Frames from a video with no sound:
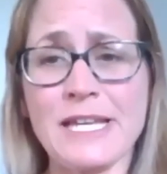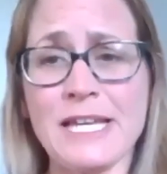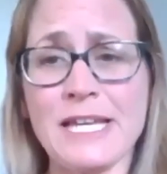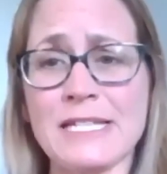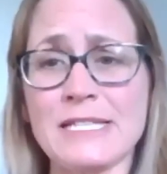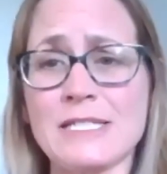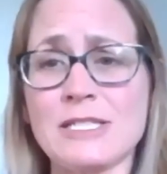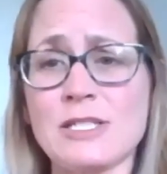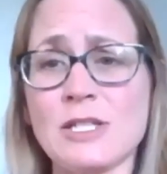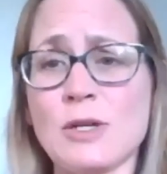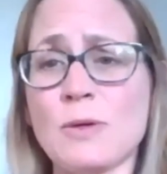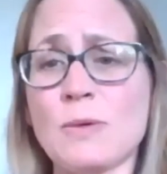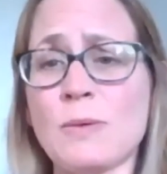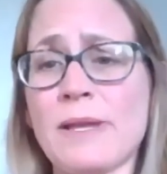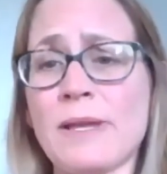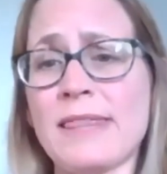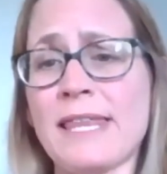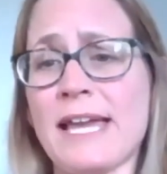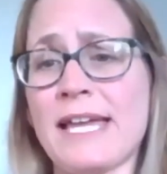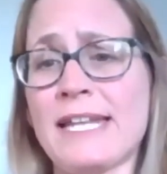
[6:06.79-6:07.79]
And so
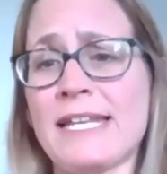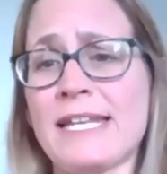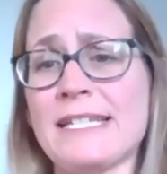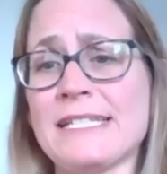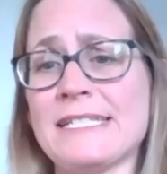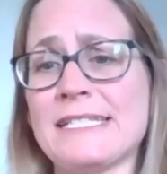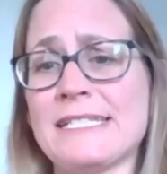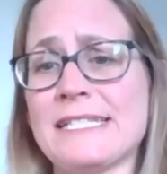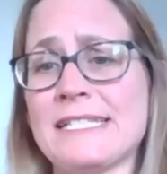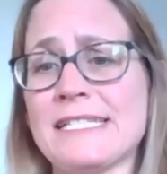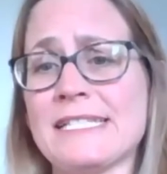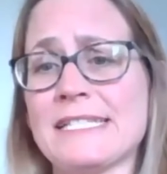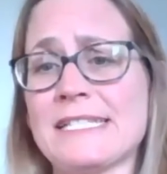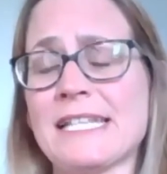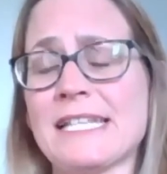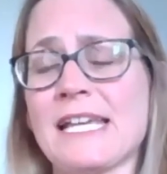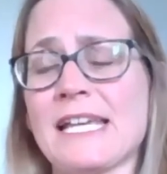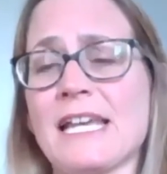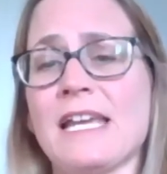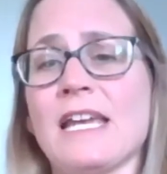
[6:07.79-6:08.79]
what that
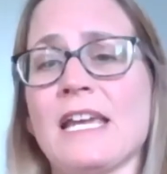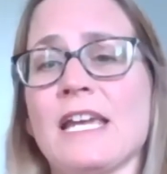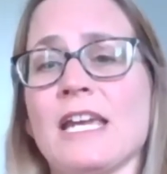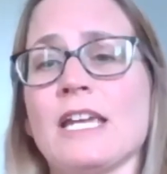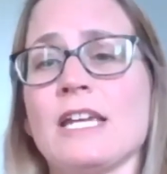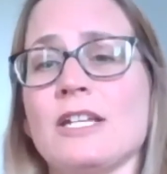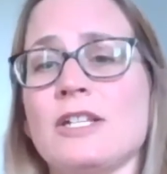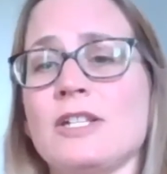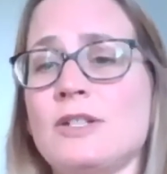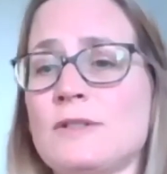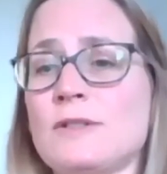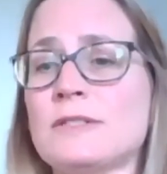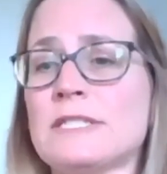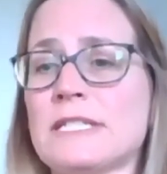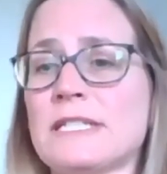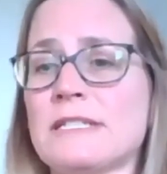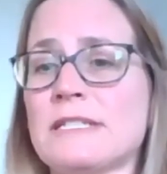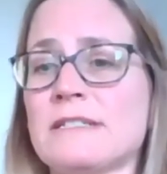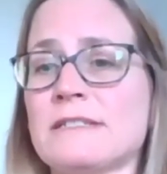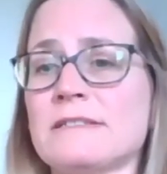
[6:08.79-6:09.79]
is
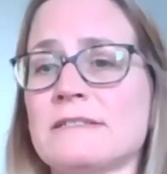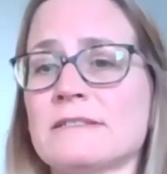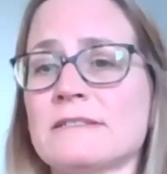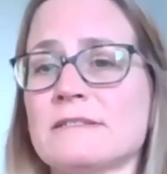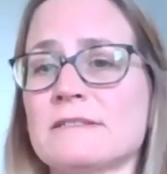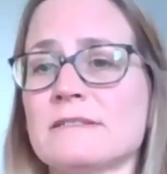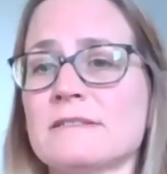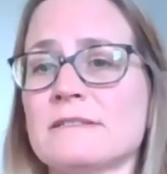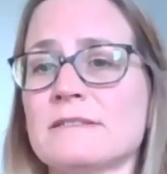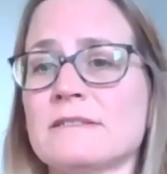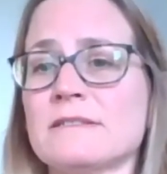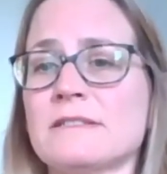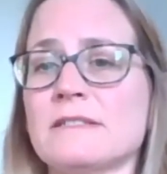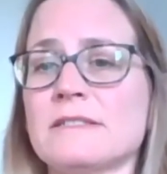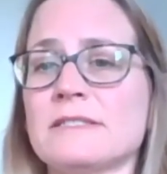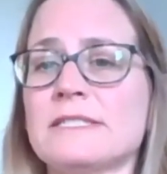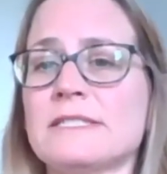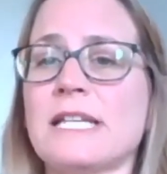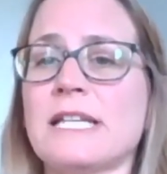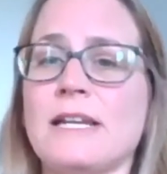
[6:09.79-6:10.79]
using
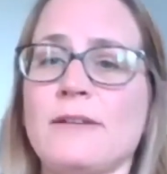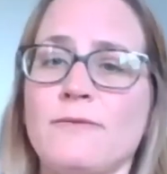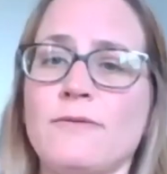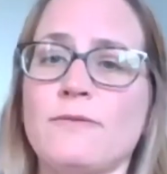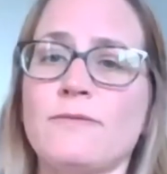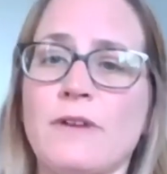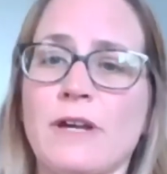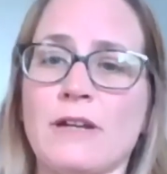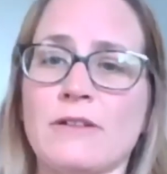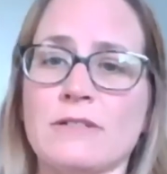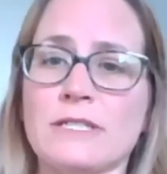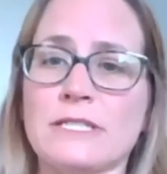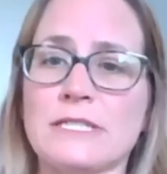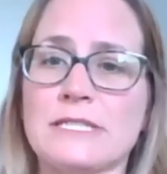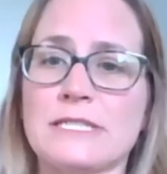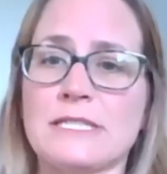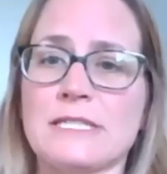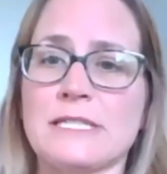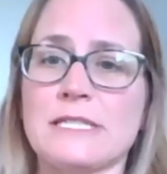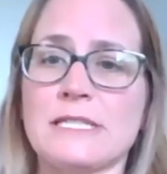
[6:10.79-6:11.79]
safe
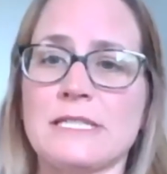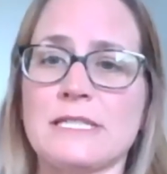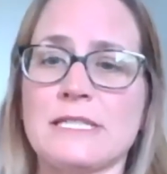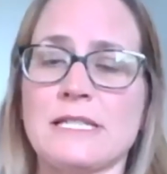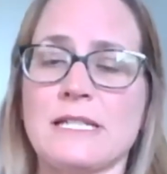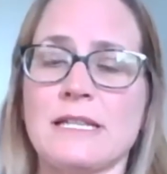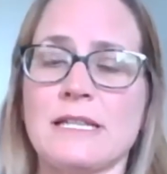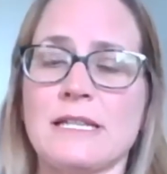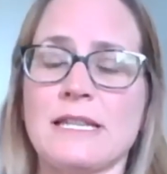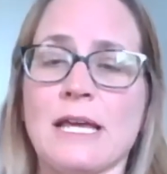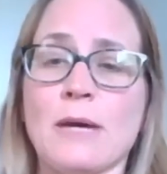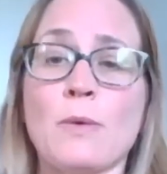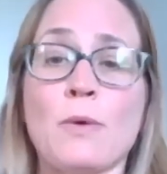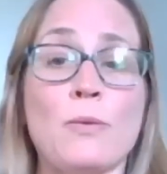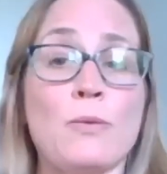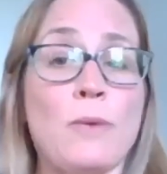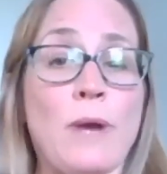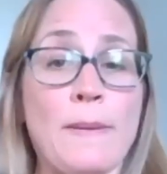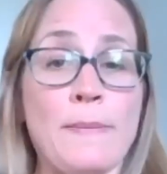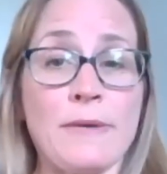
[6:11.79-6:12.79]
viruses that will
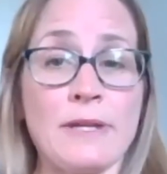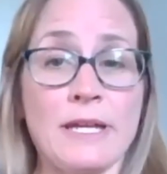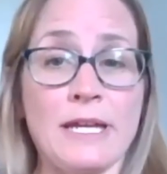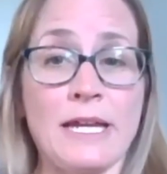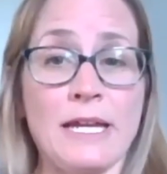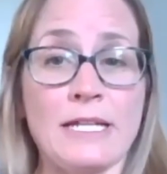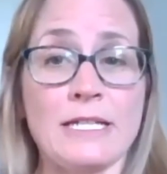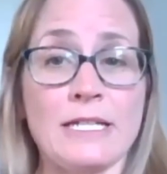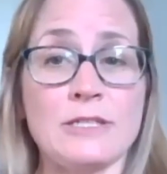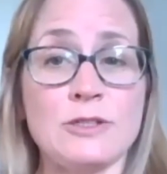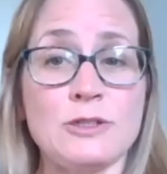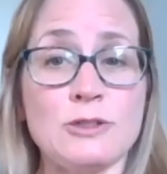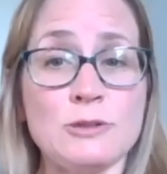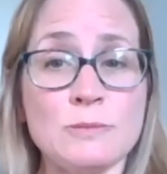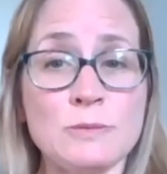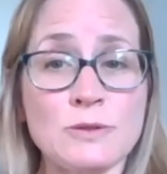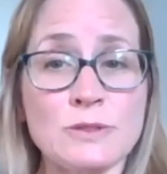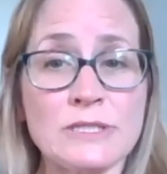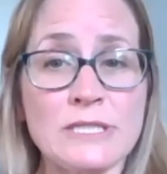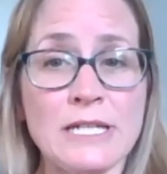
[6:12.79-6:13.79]
replicate in
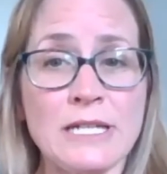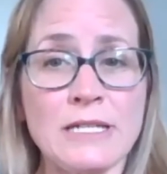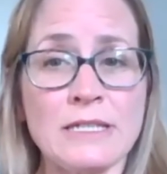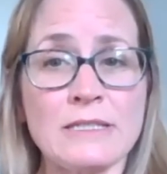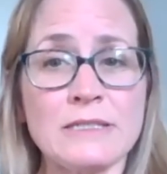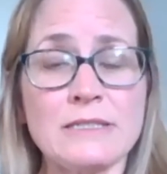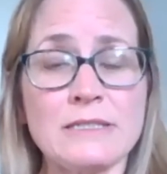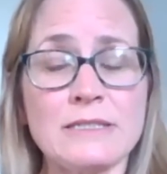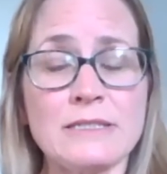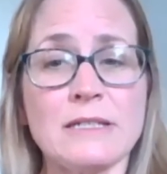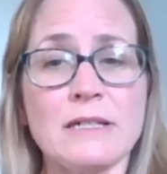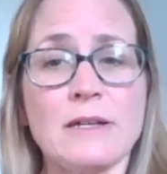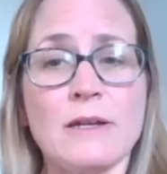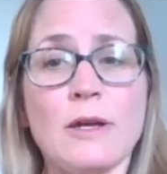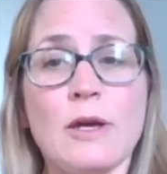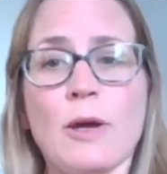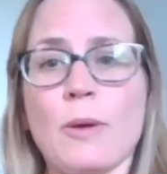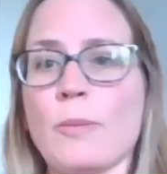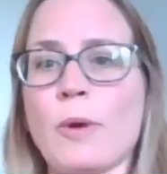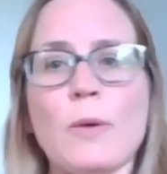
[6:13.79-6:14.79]
tumor cells,
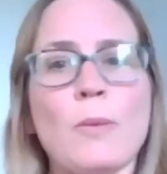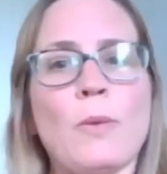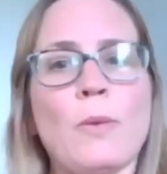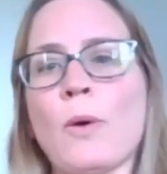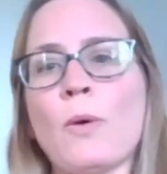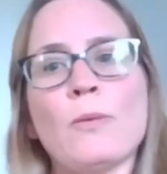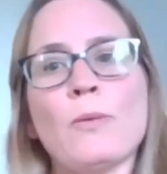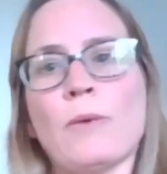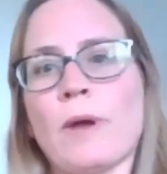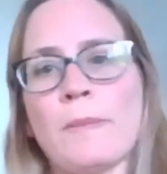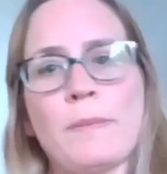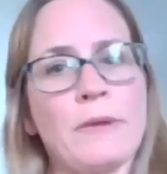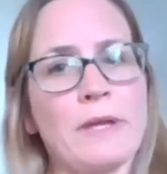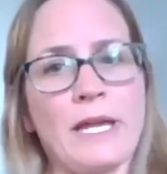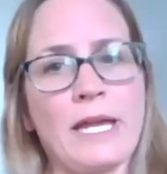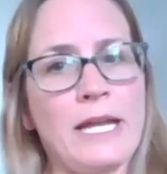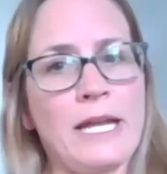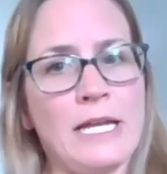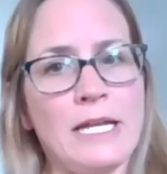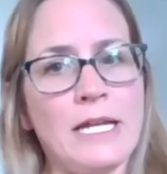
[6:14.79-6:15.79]
but won't
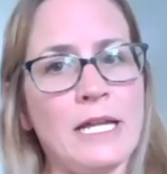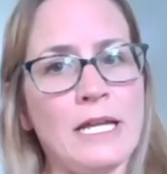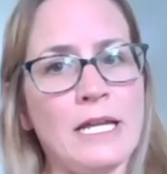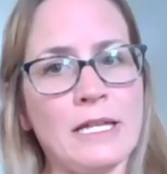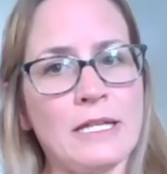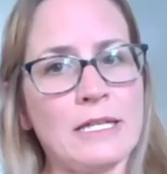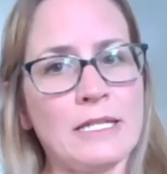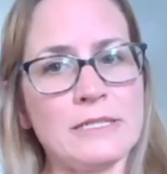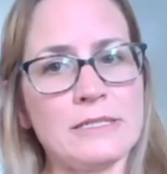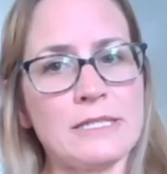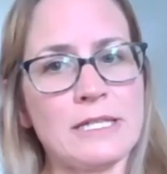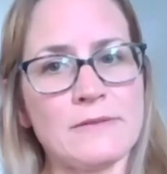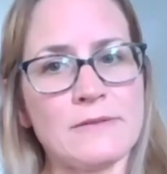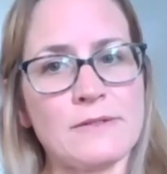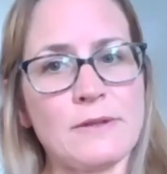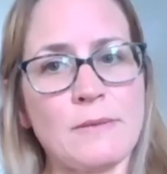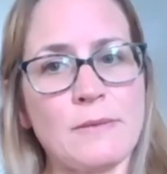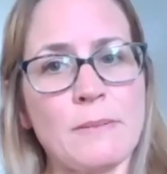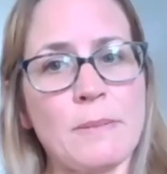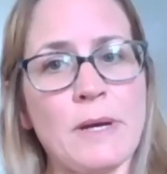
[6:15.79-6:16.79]
replicate in healthy cells
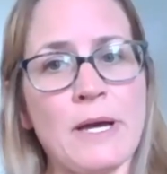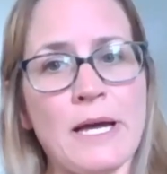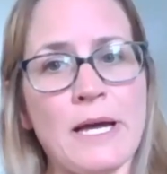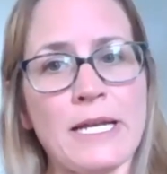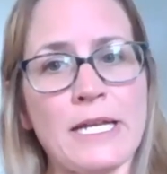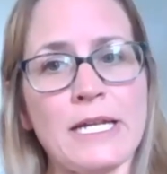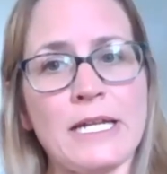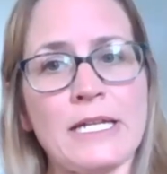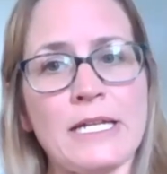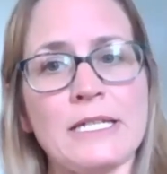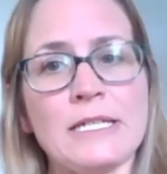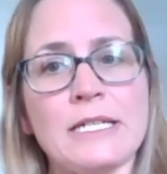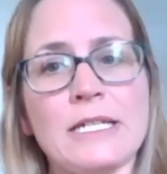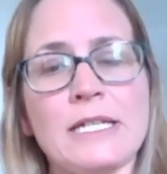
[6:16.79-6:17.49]
of the body,